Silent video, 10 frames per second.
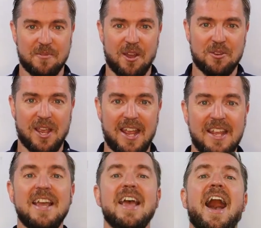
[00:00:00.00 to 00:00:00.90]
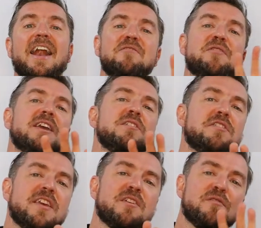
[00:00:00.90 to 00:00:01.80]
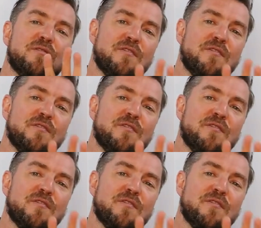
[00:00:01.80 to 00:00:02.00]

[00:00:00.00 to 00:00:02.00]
okay? And if they can think of